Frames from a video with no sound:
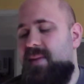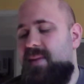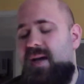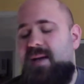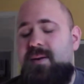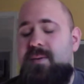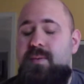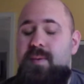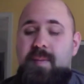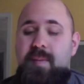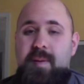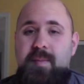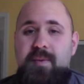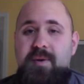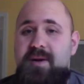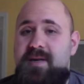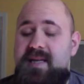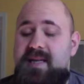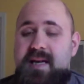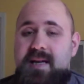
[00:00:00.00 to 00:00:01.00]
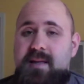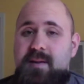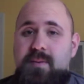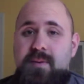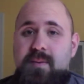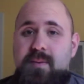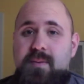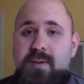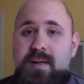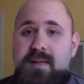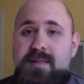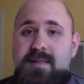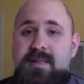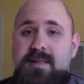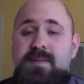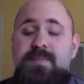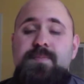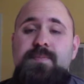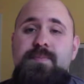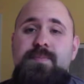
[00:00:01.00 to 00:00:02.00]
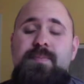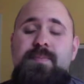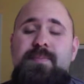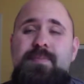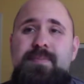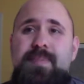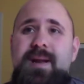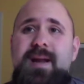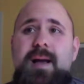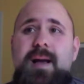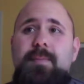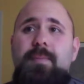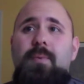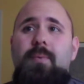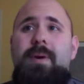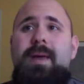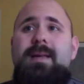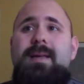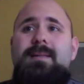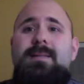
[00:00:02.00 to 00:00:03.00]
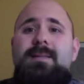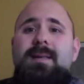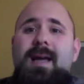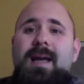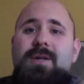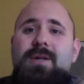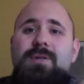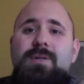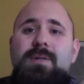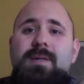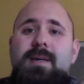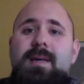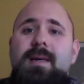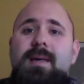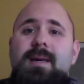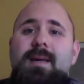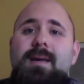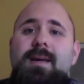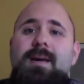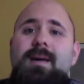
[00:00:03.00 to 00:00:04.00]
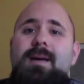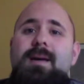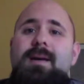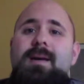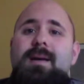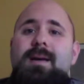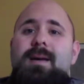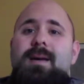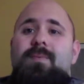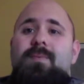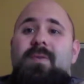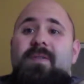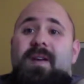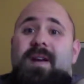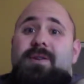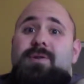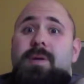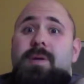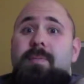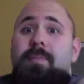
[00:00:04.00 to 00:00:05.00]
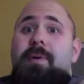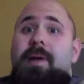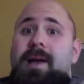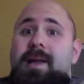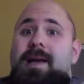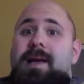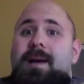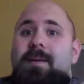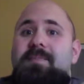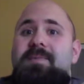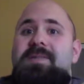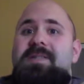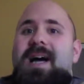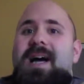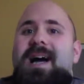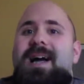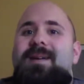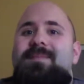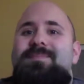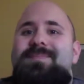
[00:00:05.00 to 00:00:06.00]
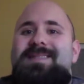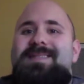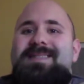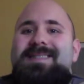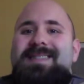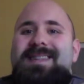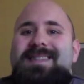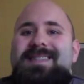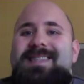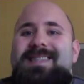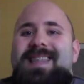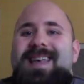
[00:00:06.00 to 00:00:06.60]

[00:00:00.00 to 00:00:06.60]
I don't remember exactly what it was. It's been a couple weeks, actually. We've actually played a couple times since